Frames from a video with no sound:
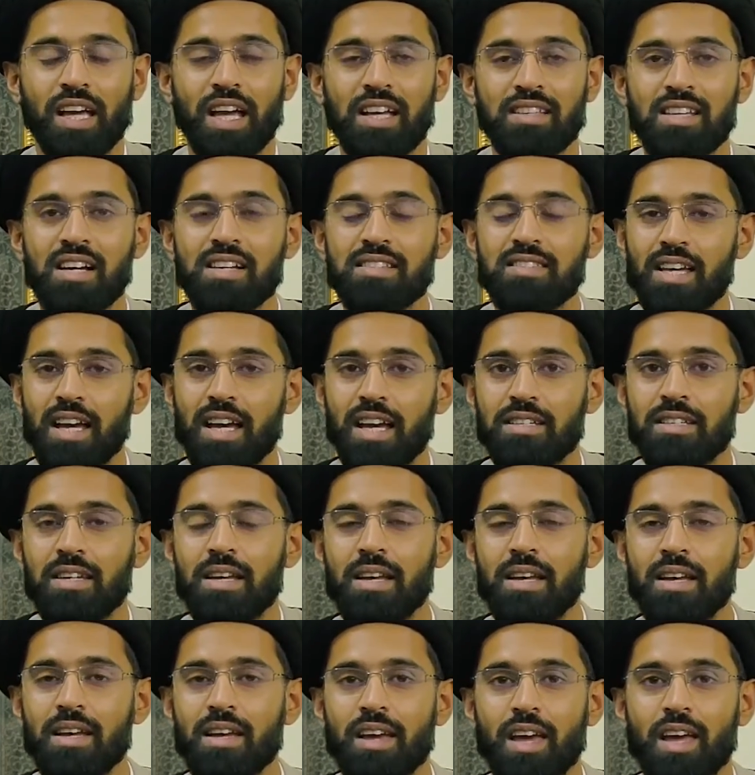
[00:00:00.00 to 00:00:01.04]
As I said
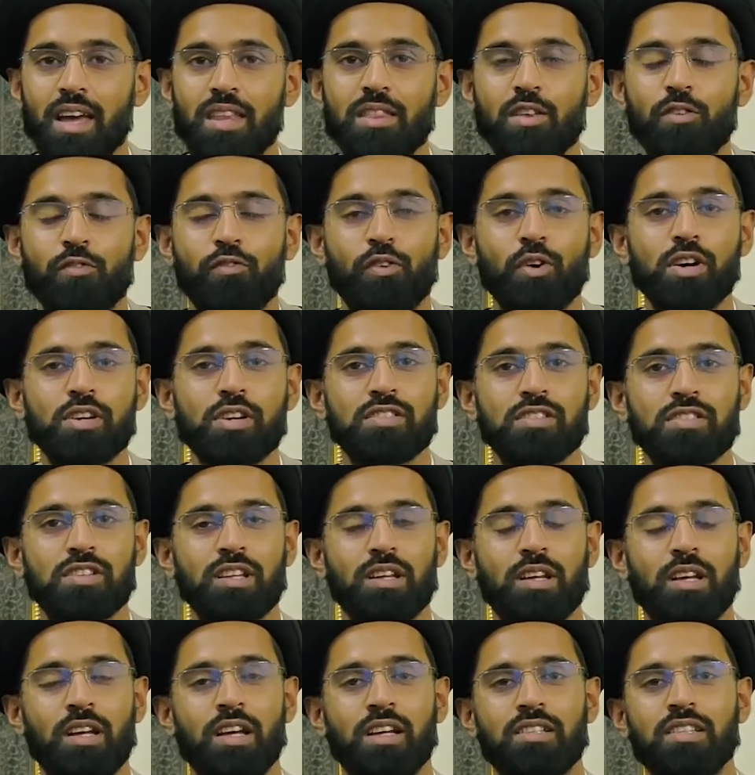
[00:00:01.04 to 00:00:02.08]
in the first
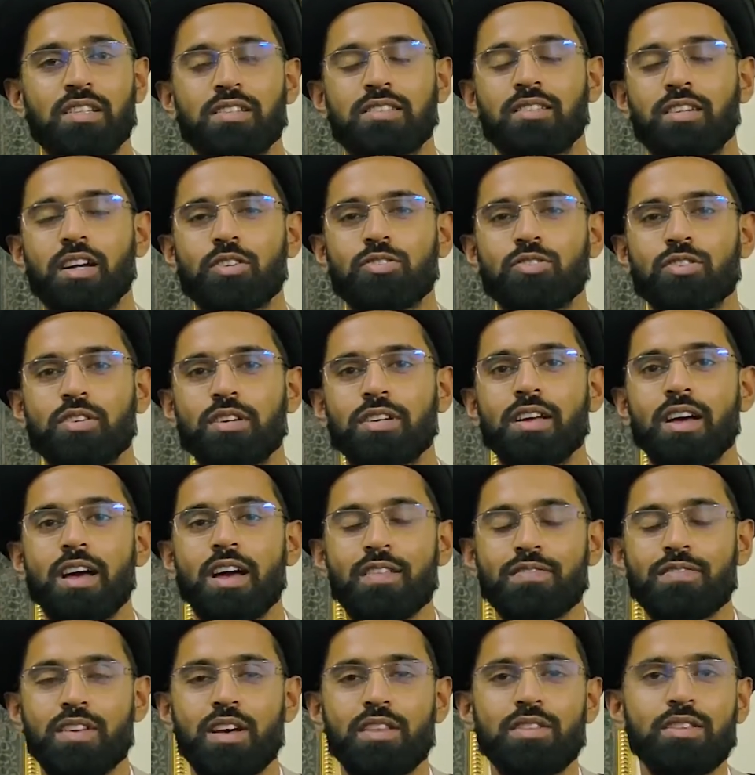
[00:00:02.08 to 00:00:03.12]
discussion,
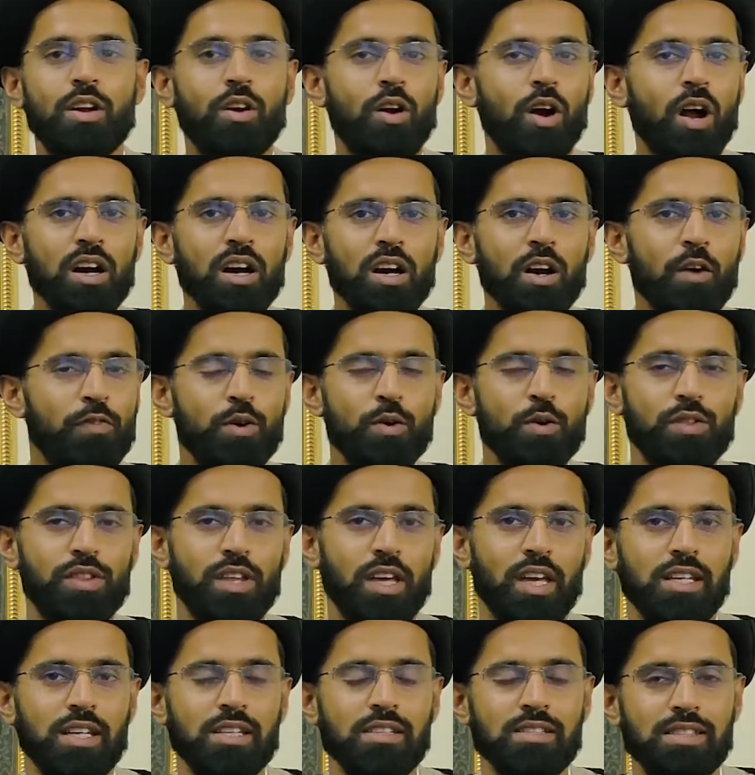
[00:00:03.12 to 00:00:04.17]
that there are a few
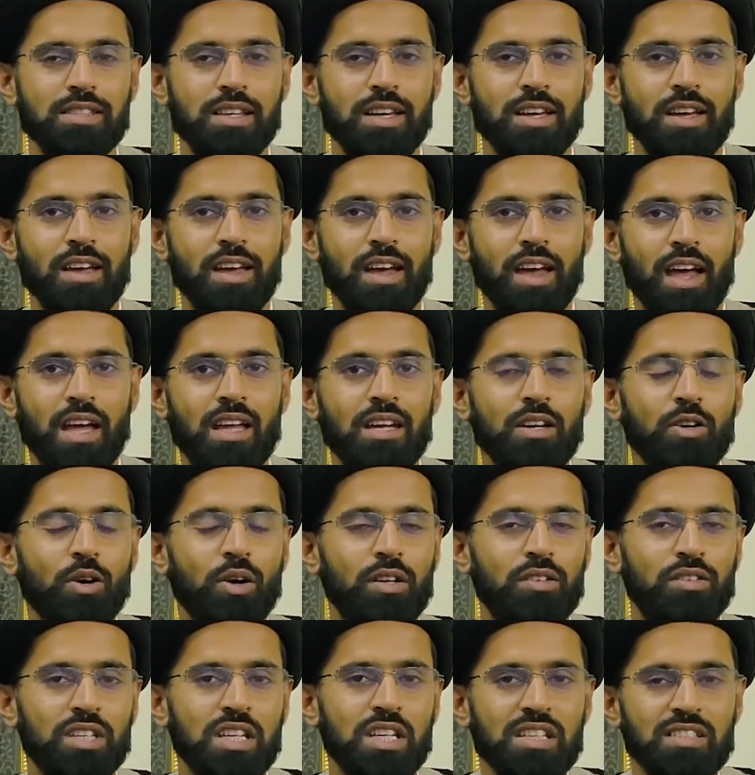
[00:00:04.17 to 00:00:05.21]
things, and
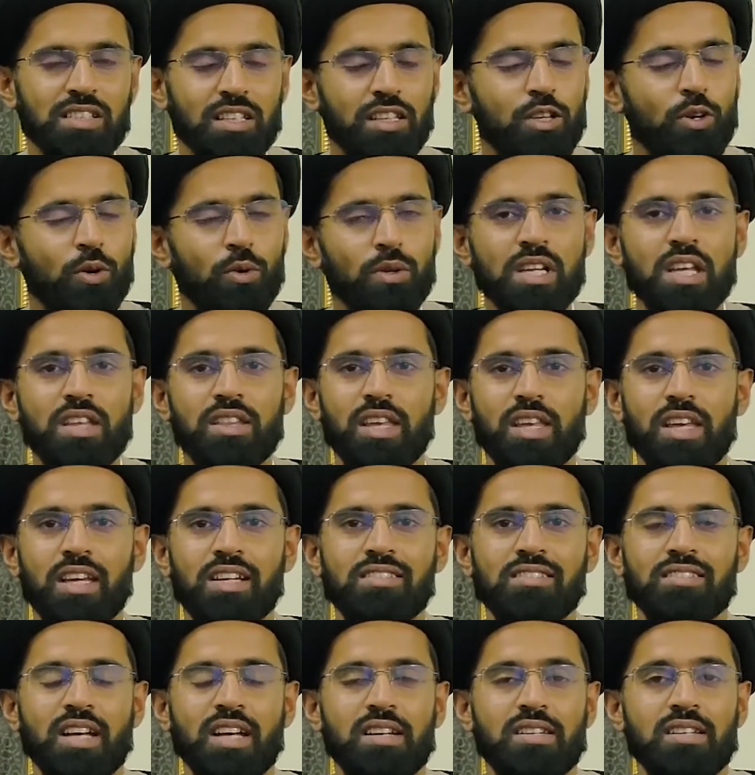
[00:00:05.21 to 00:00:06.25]
these are the only
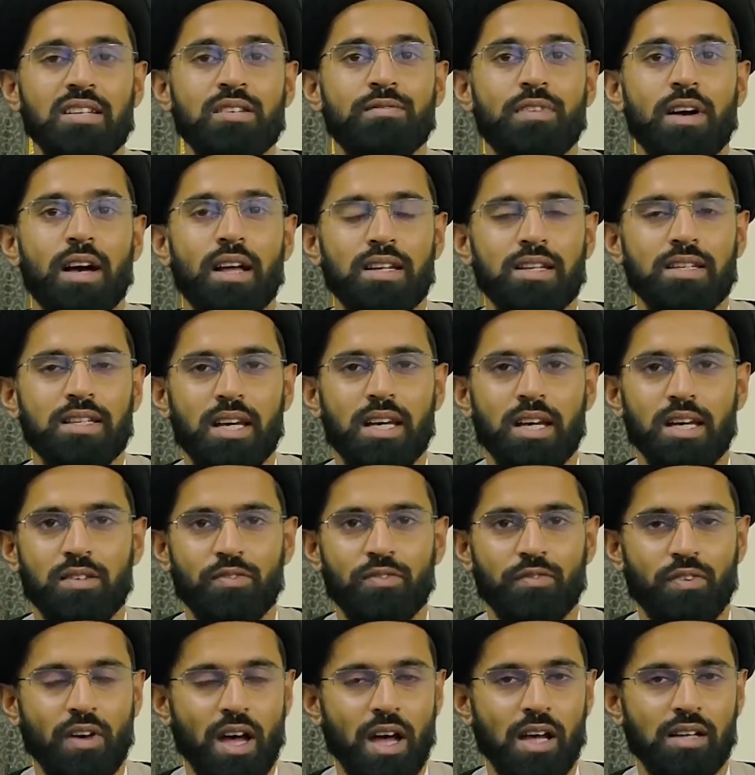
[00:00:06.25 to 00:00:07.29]
things that invalidate
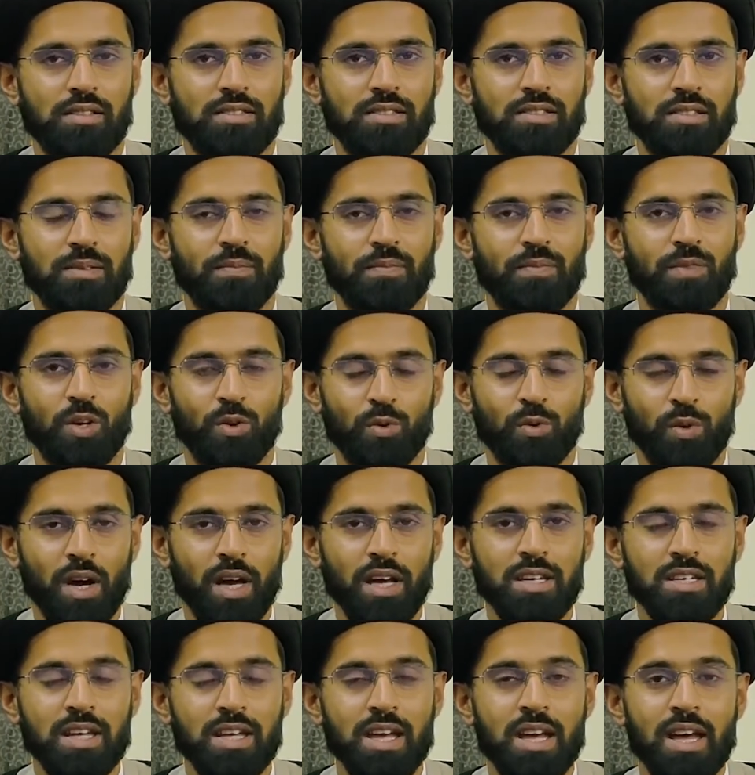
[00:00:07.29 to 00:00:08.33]
fast,
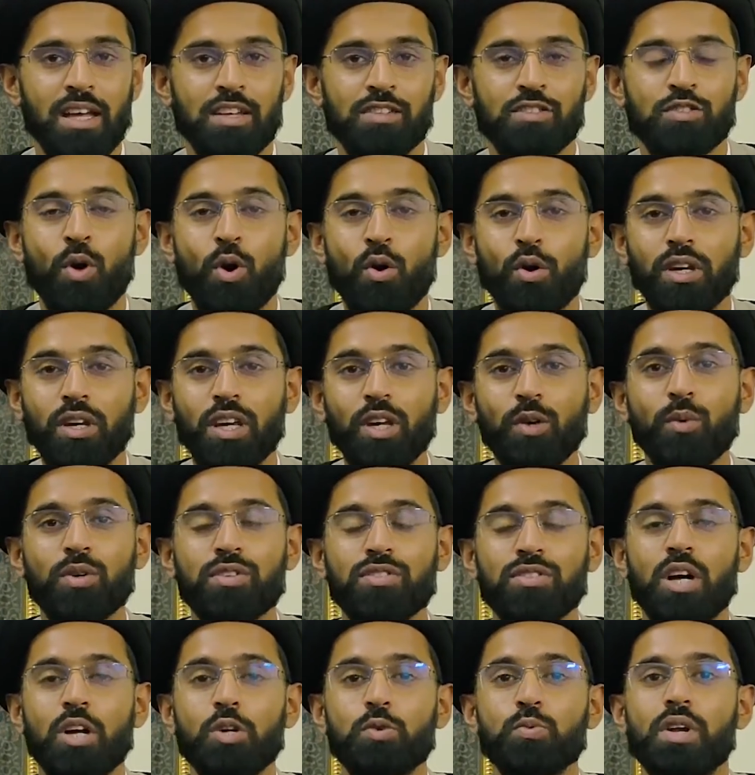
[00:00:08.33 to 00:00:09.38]
right? Smoking was
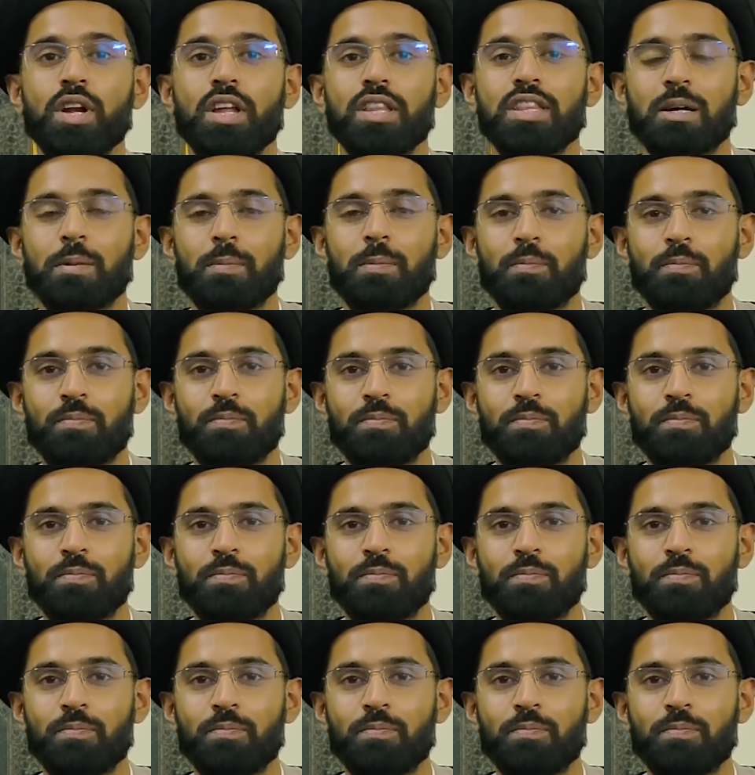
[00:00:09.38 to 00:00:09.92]
not one of them.